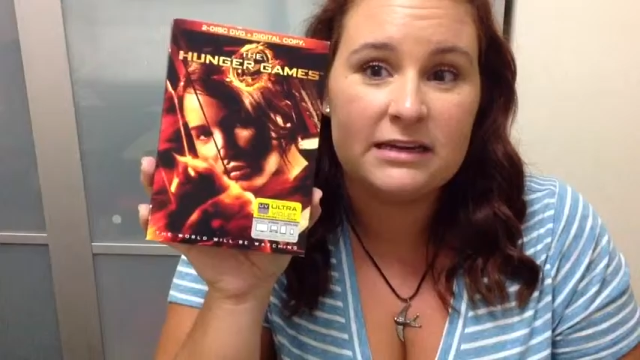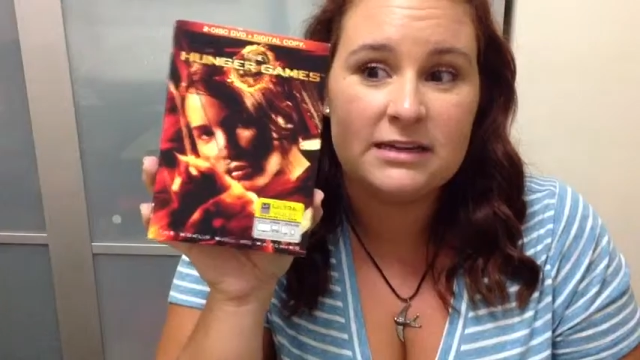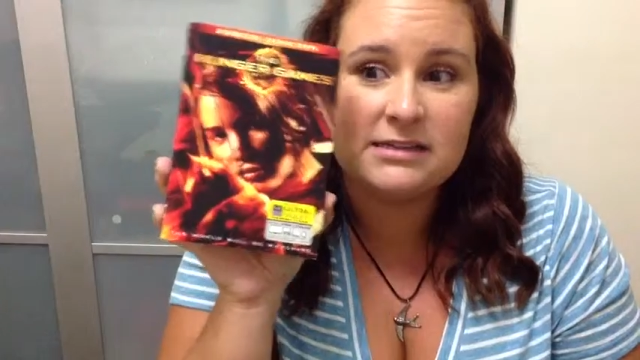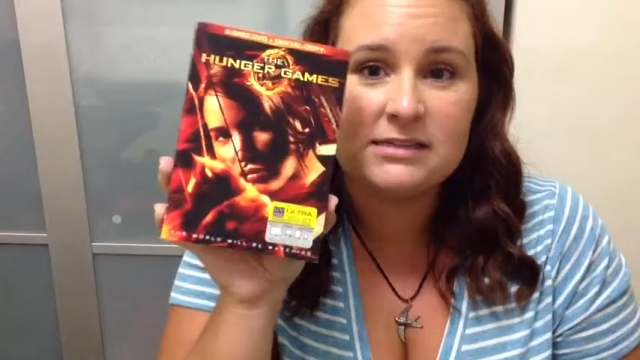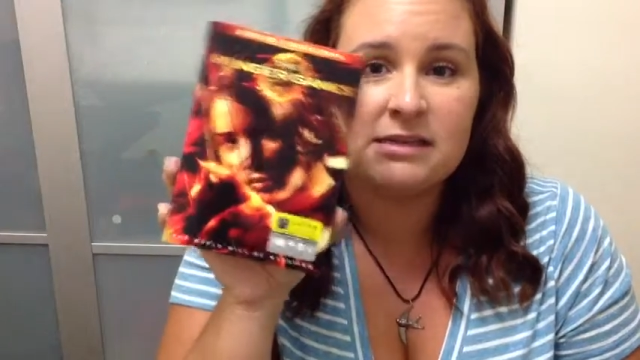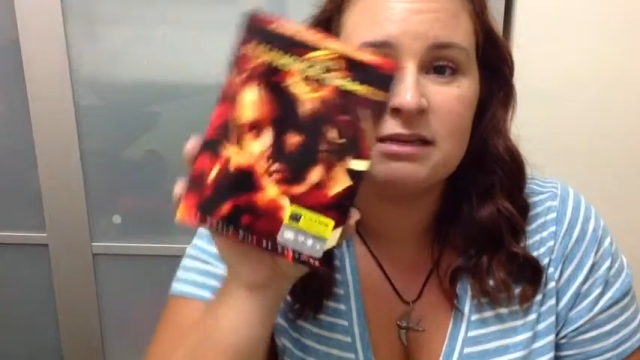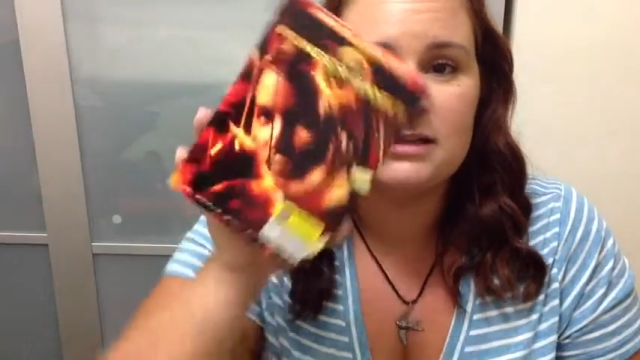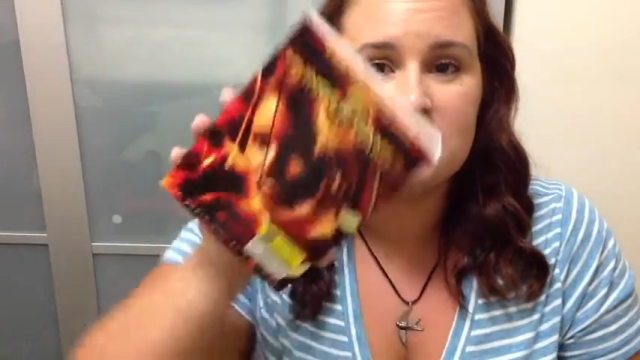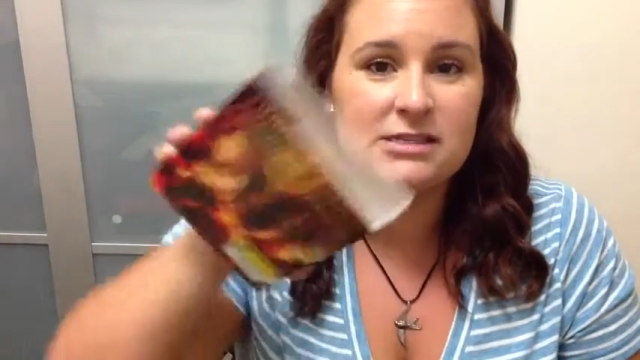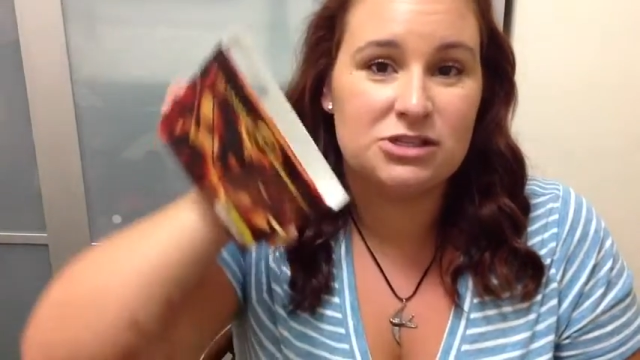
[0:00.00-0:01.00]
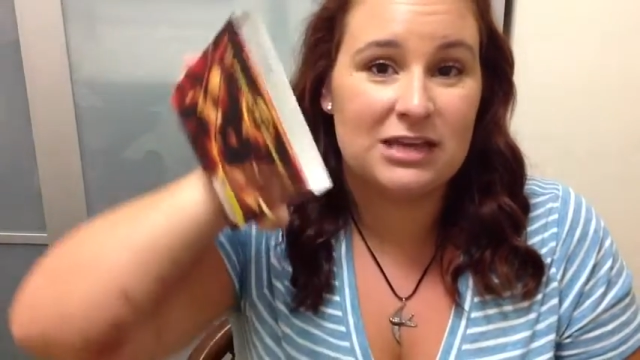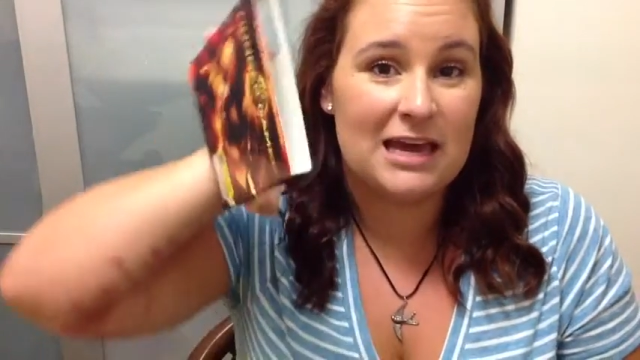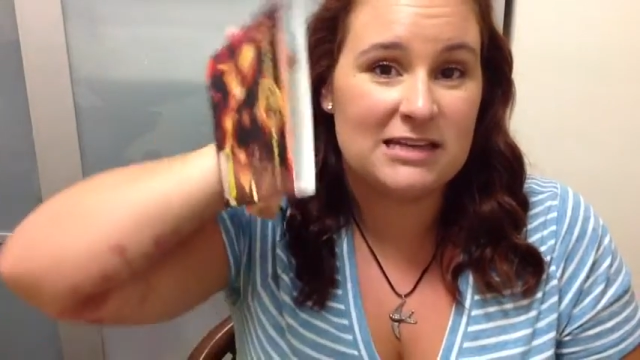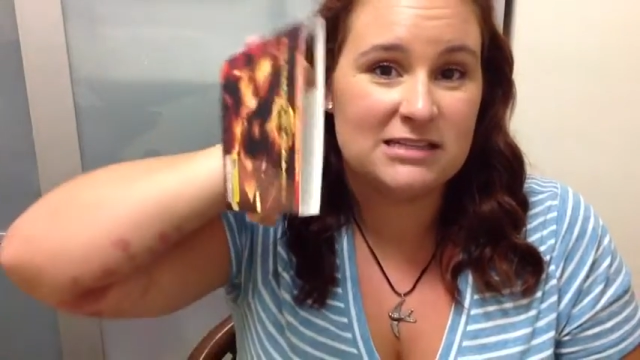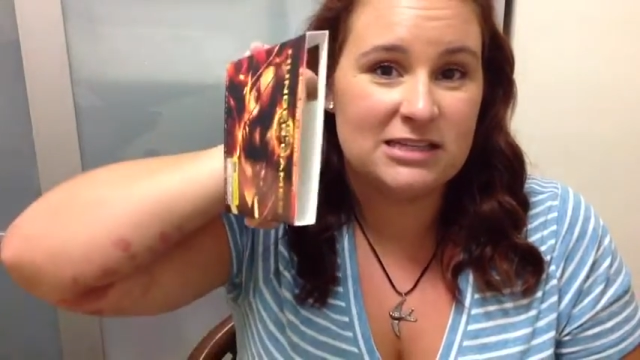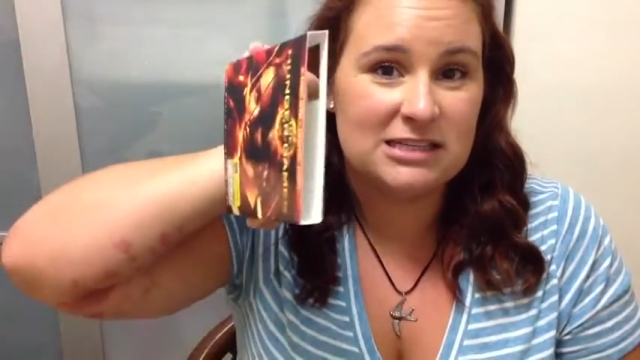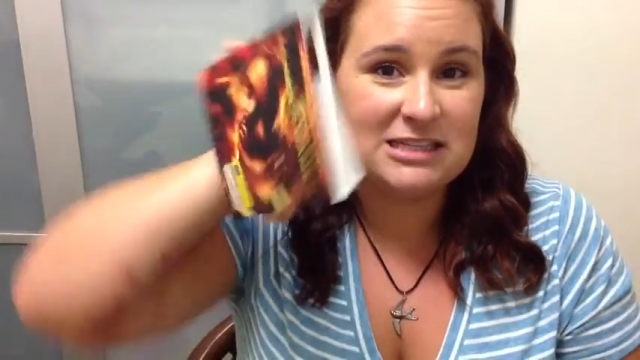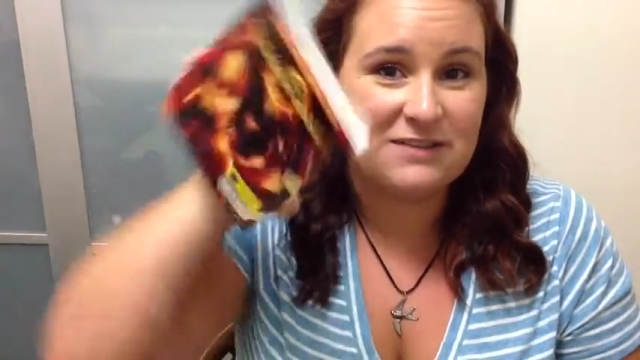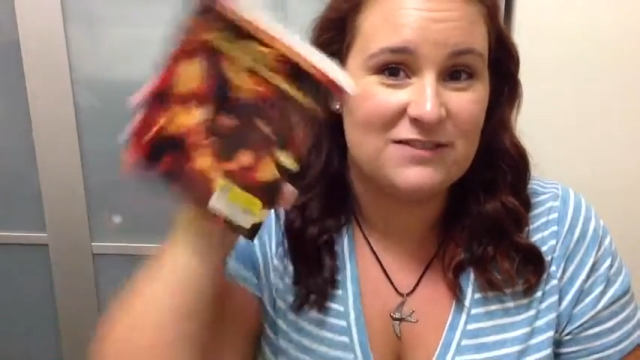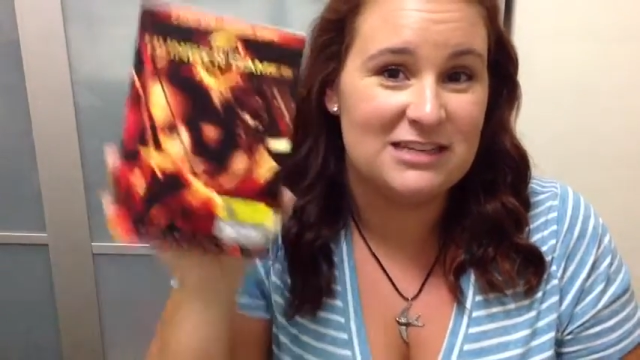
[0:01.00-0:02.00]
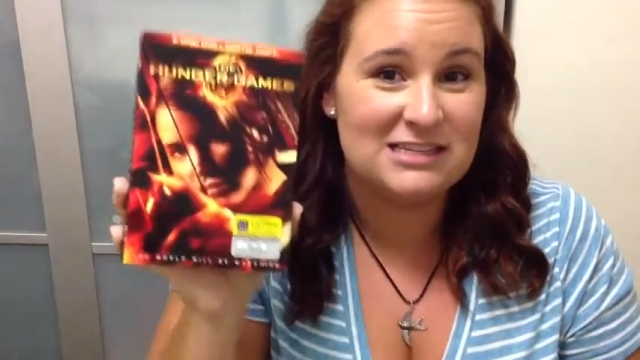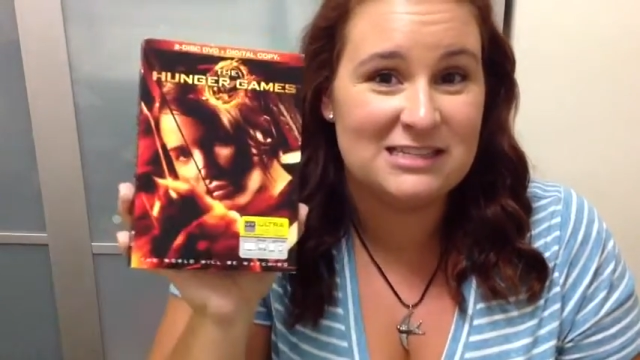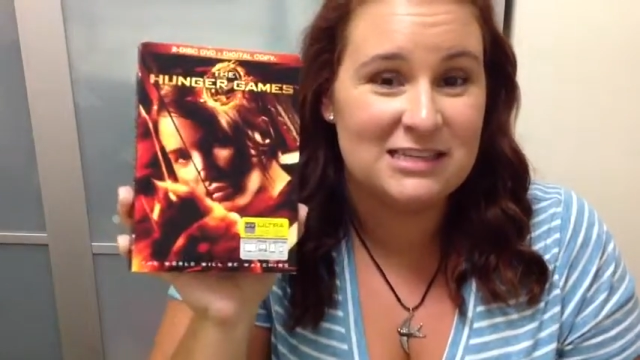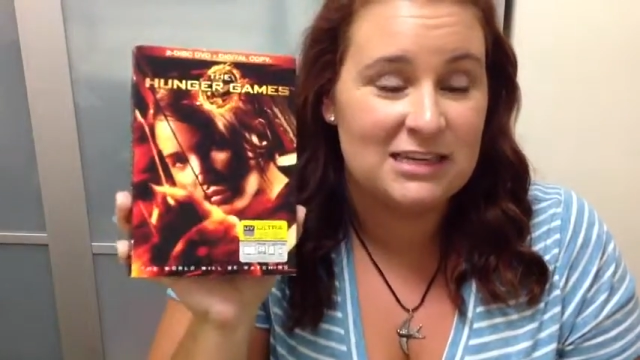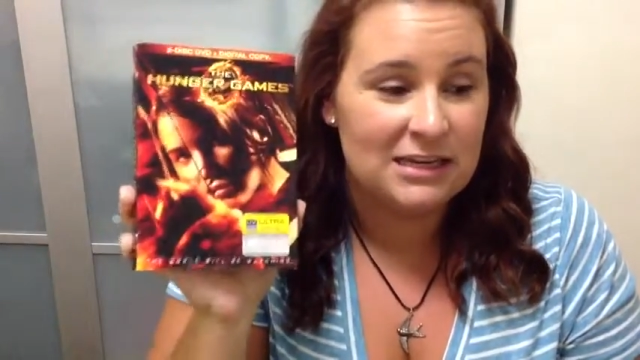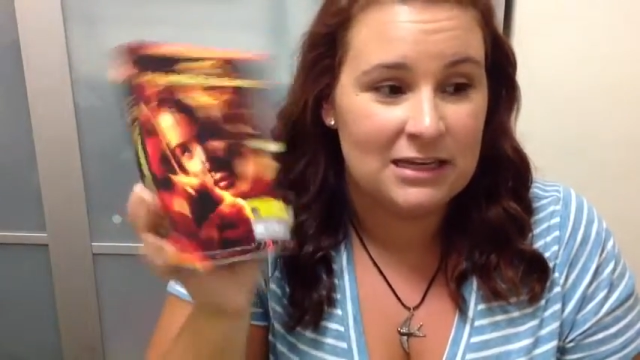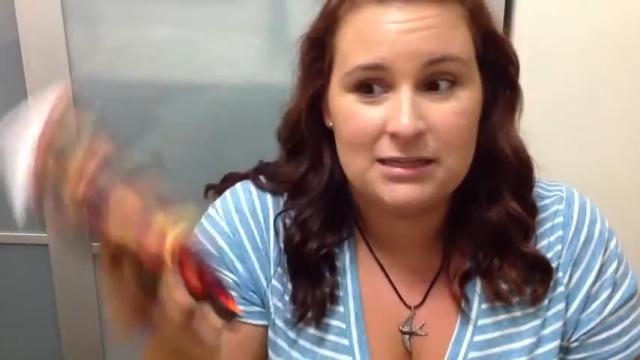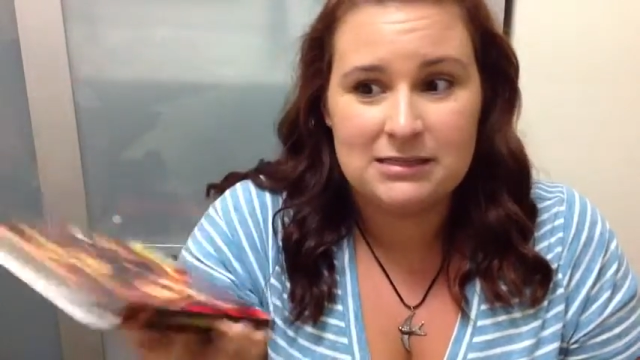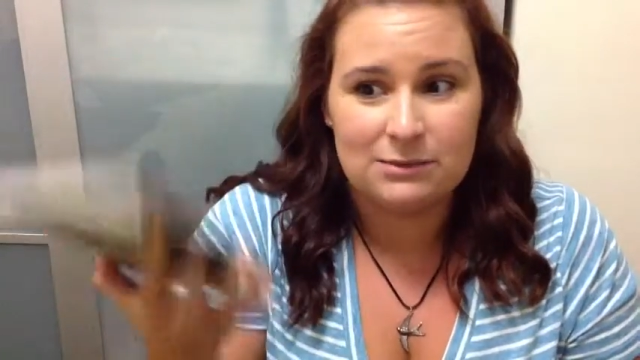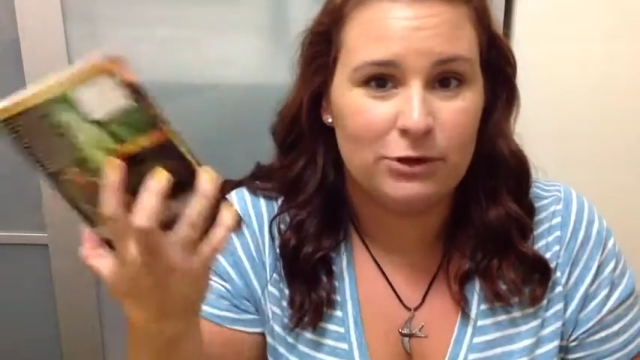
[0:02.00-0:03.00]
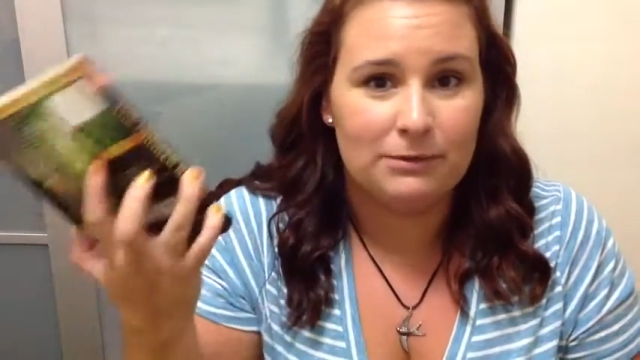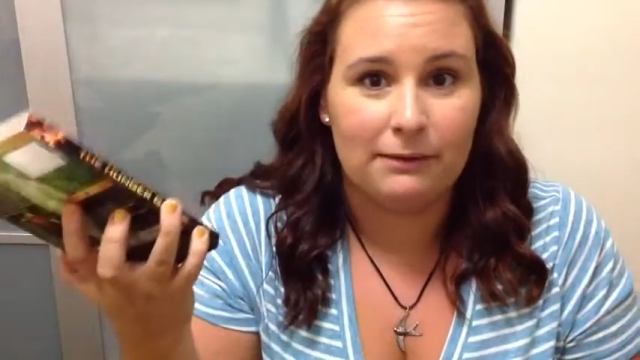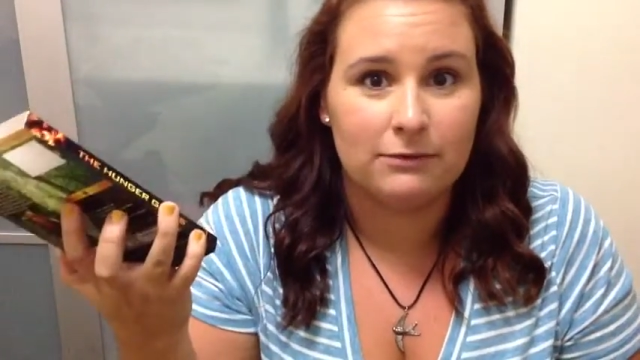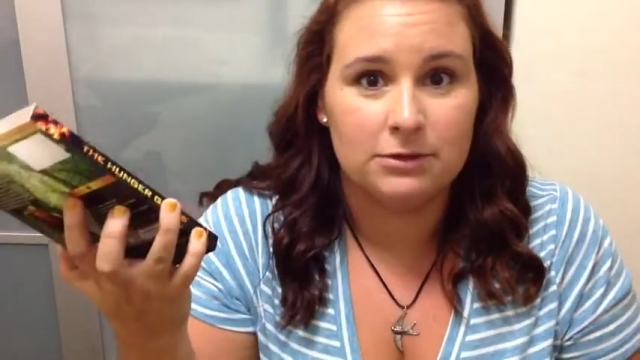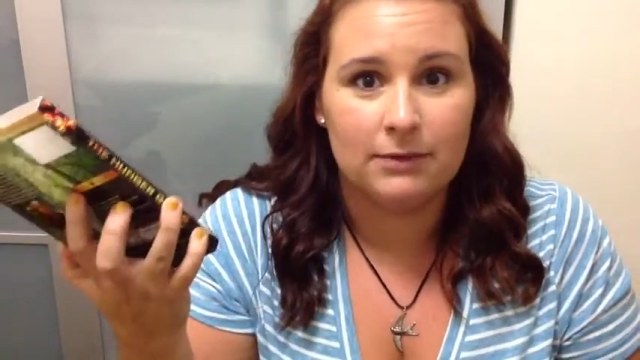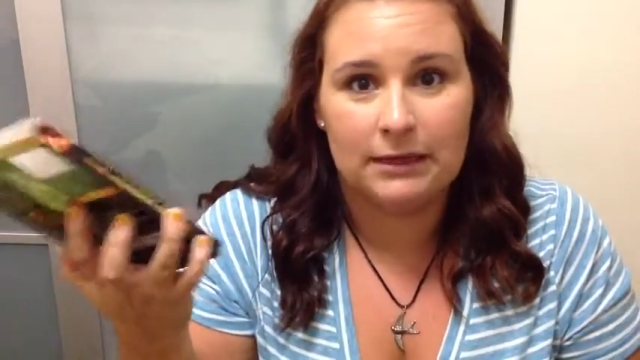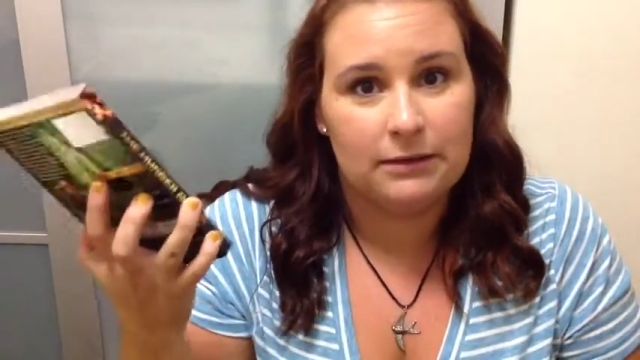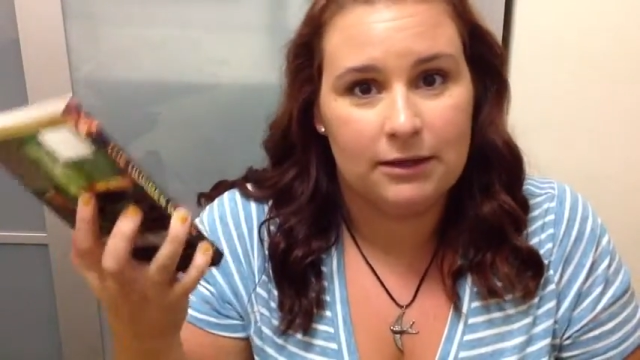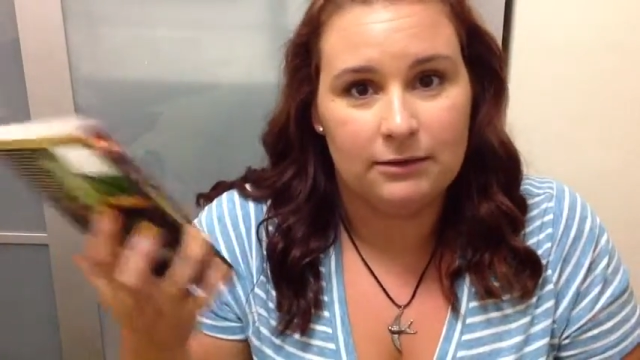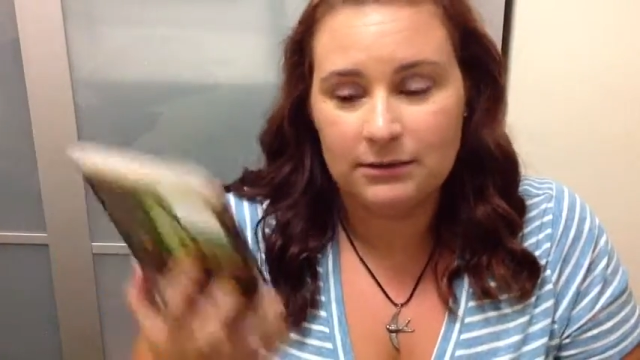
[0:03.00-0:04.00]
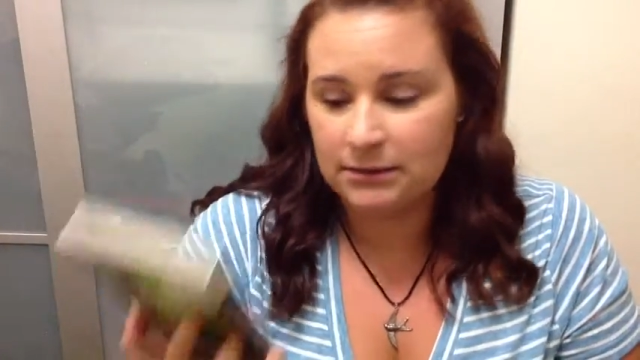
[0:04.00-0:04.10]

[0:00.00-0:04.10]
It's this is the case because the D V D's somewhere in my room, I don't know,